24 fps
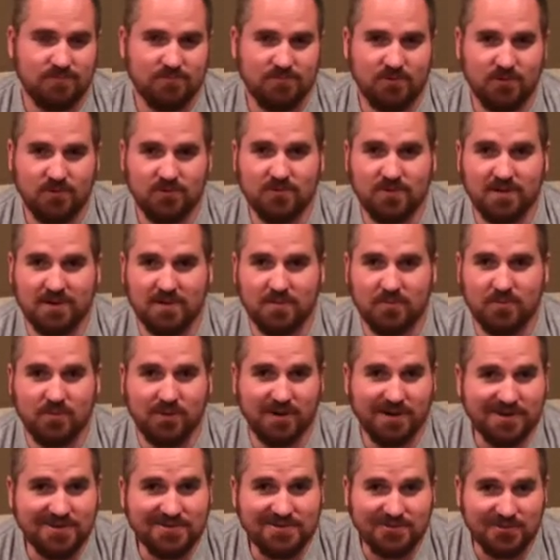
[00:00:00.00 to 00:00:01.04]
throws like a
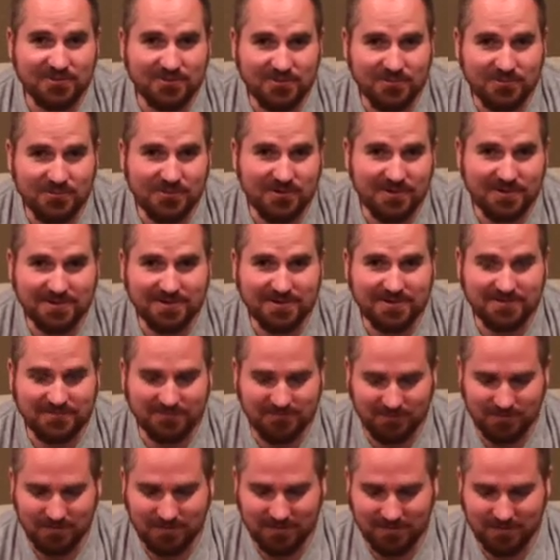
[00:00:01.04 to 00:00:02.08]
brick, so it's really easy
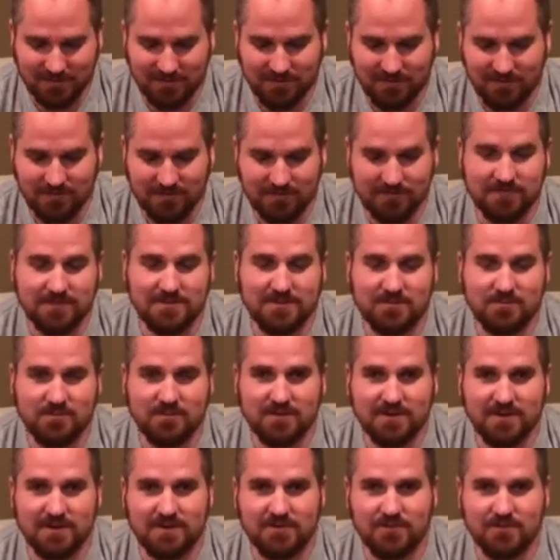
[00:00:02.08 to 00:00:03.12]
for me to know and
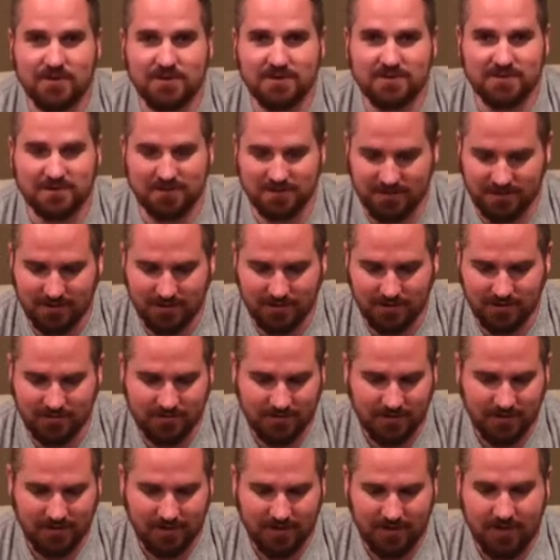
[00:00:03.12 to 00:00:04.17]
predict where it's going to go.
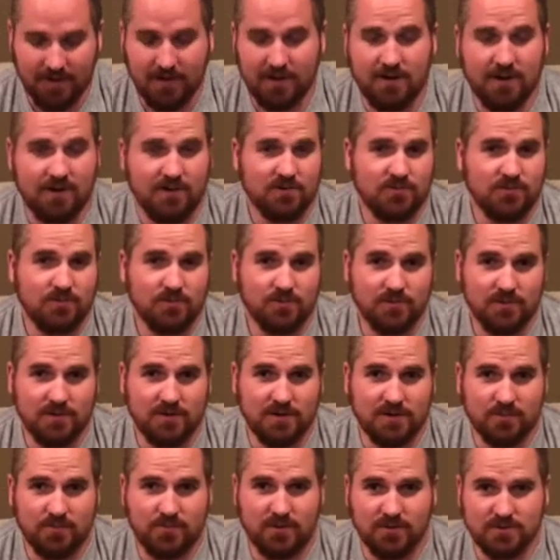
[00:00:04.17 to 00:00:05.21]
Also a really
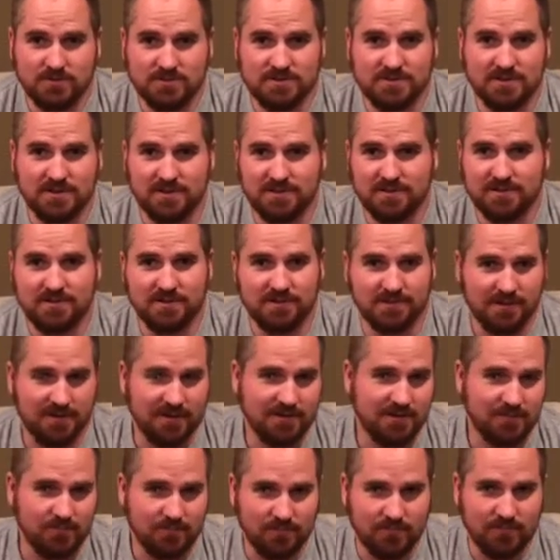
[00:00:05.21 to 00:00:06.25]
good approach disc because I
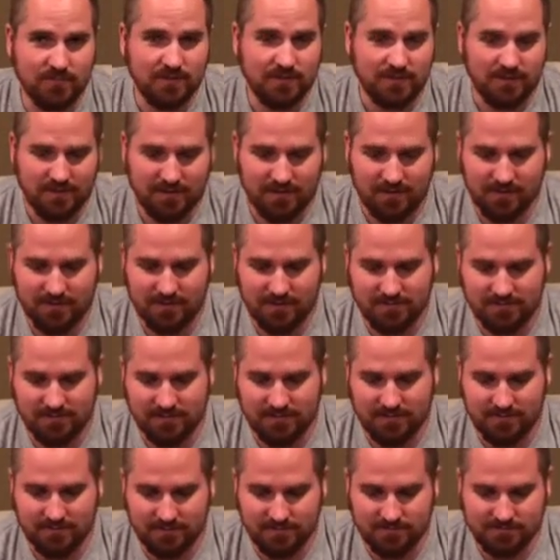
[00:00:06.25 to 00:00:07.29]
can
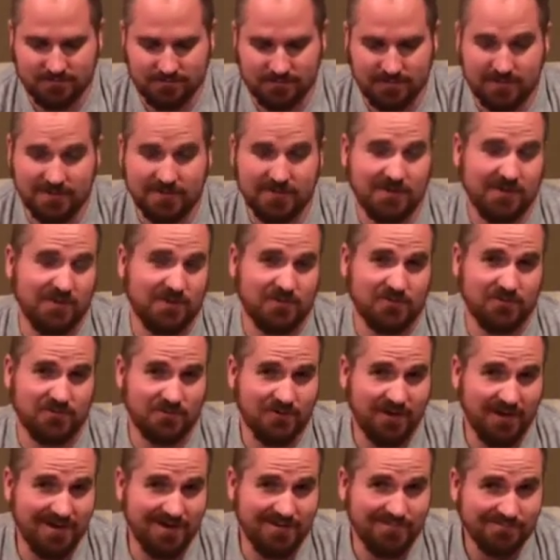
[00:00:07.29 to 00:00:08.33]
tell that it's going to go
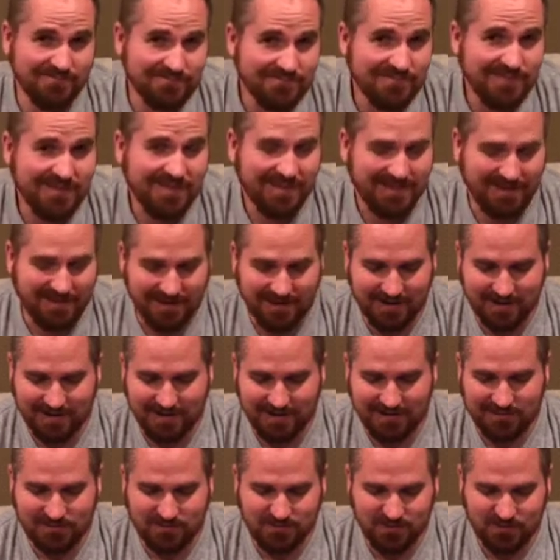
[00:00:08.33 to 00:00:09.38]
straight, and
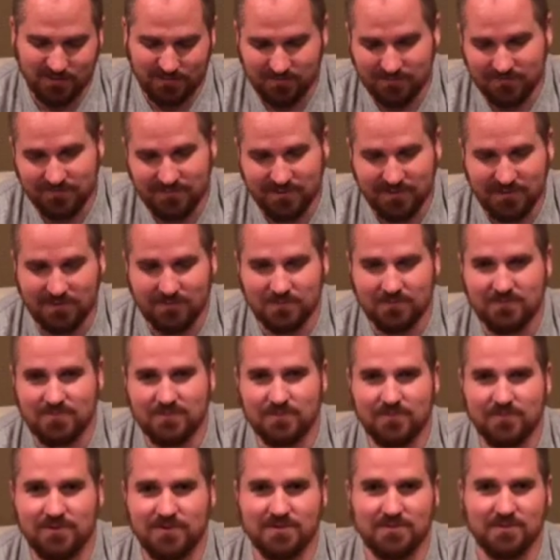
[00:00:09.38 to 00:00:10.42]
I can throw it,
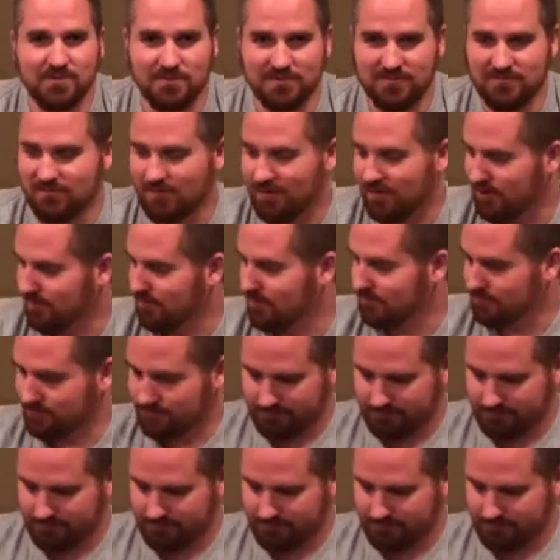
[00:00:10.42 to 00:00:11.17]
reasonably far.